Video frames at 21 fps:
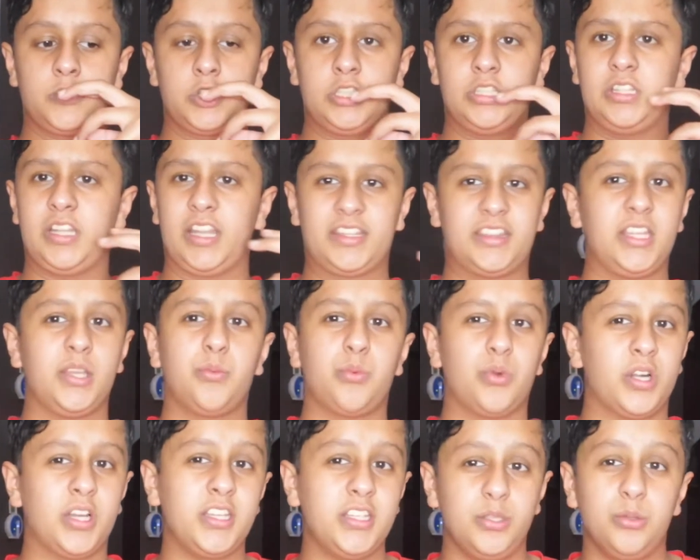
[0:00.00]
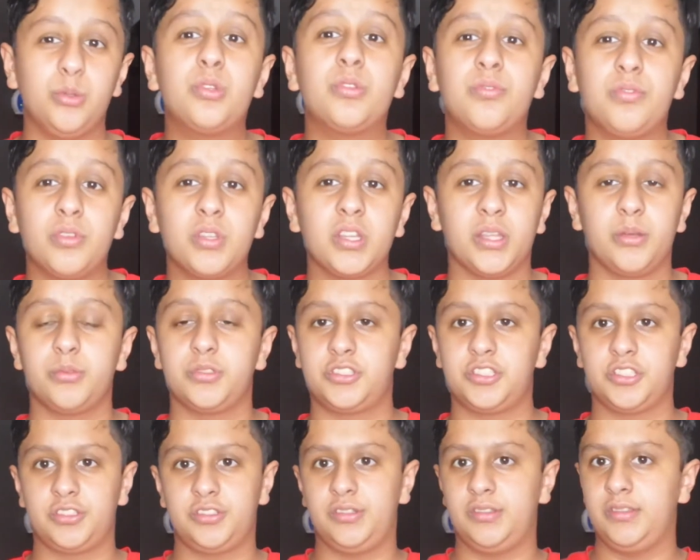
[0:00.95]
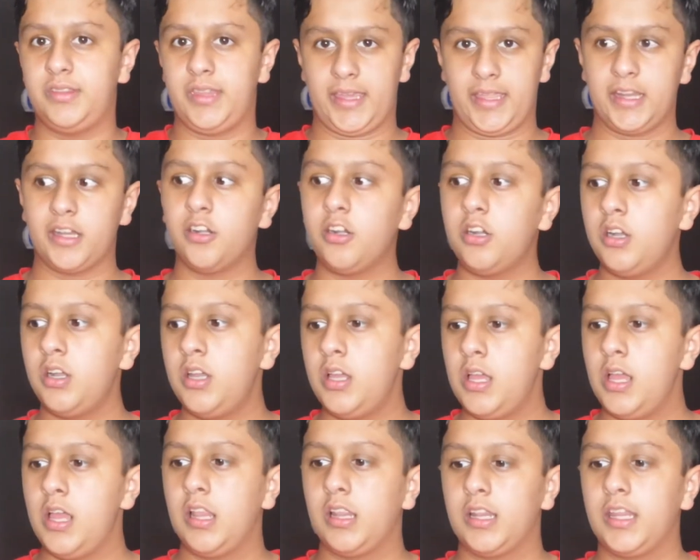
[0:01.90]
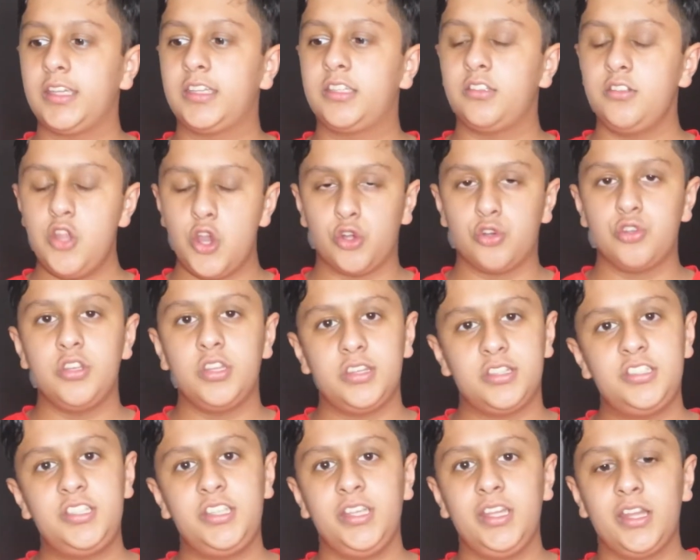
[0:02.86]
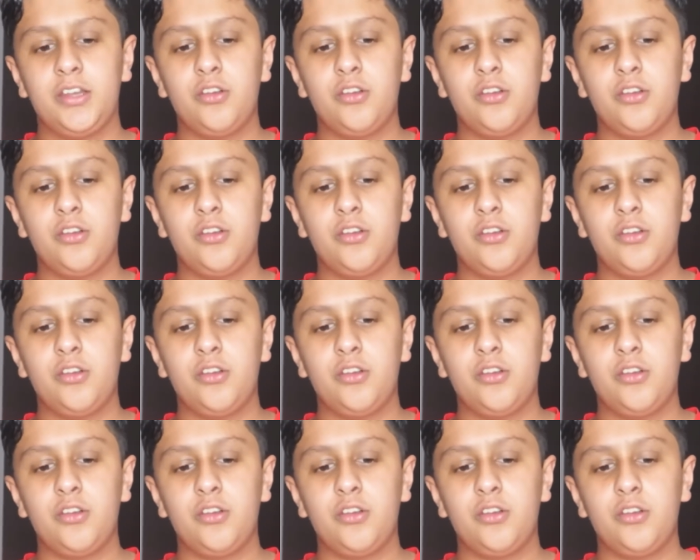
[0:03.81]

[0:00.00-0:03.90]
like, they weren't useful. It was just there. Like, no, she had